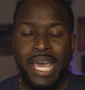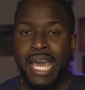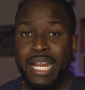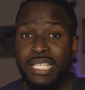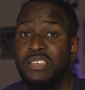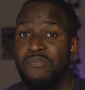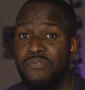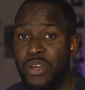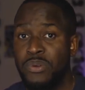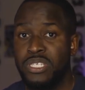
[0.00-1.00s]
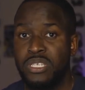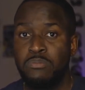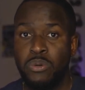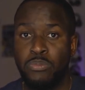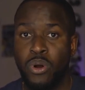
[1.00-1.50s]
And it's a very
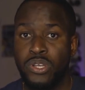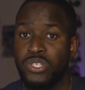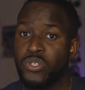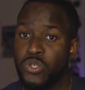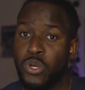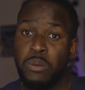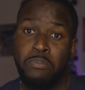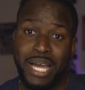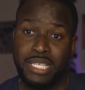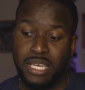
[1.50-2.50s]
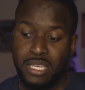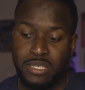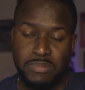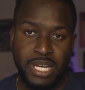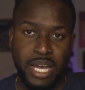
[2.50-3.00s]
simple process, although it might take
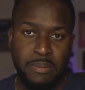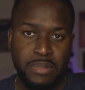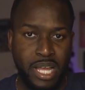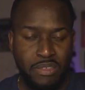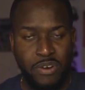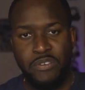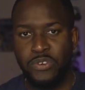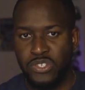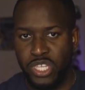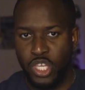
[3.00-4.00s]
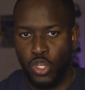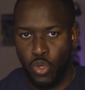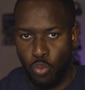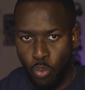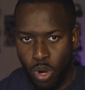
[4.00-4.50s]
some time. Now, the very first thing
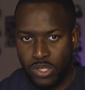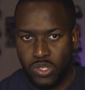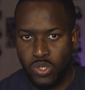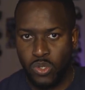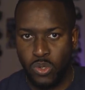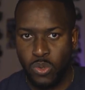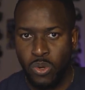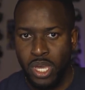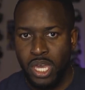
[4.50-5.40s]
you want to do